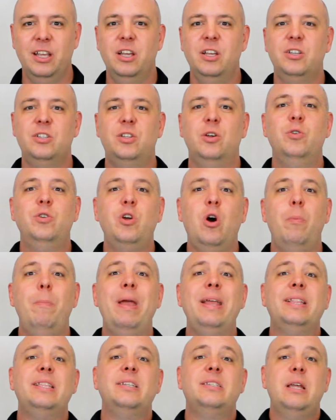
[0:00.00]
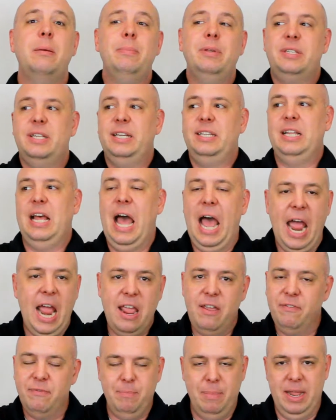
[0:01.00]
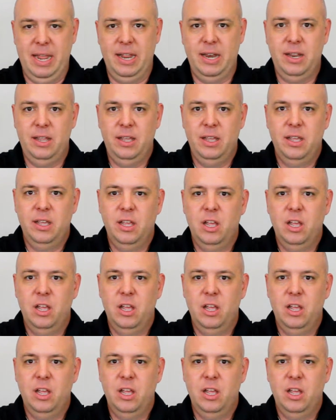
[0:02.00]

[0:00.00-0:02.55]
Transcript: So don't make the same mistakes I've made.